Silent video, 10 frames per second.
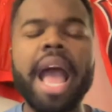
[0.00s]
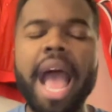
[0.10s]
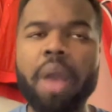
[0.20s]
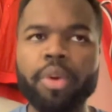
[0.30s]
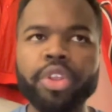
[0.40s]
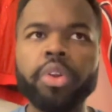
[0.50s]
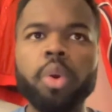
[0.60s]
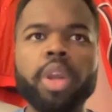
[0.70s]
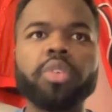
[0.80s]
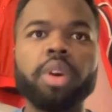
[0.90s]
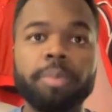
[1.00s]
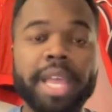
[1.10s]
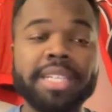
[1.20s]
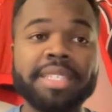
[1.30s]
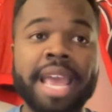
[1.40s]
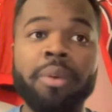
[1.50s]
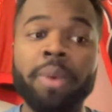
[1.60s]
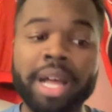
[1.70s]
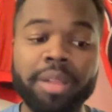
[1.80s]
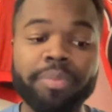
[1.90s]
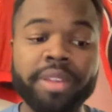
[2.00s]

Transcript: How are you going to replace that? Well,